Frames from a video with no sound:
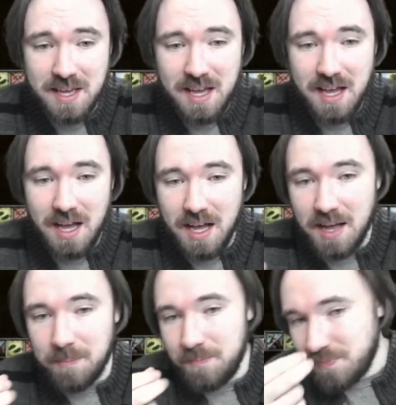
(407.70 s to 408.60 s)

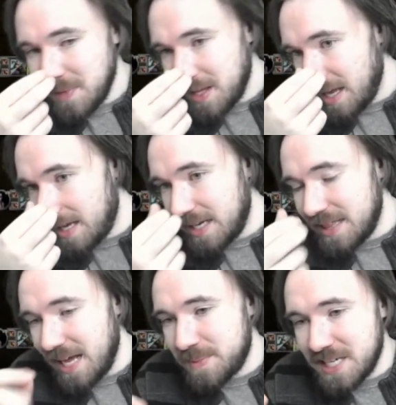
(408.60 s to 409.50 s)
And in
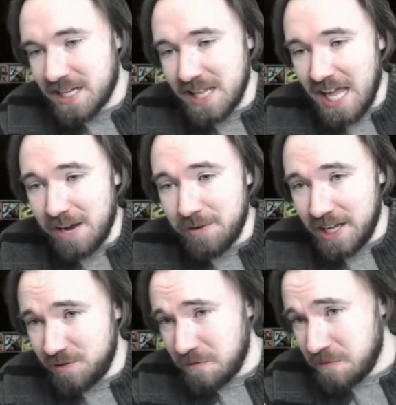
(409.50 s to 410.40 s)
that particular area,
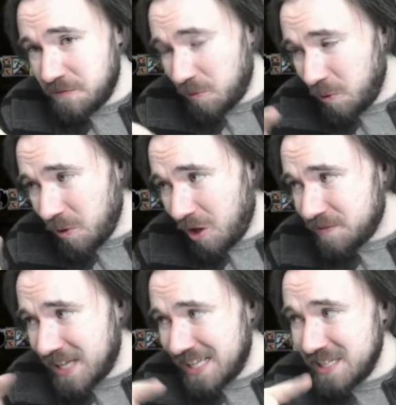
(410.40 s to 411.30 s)
if you fall
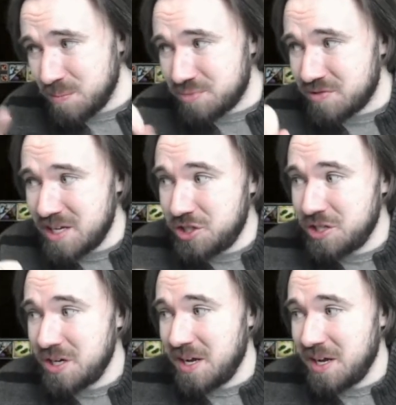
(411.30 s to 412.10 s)
off that little bridge,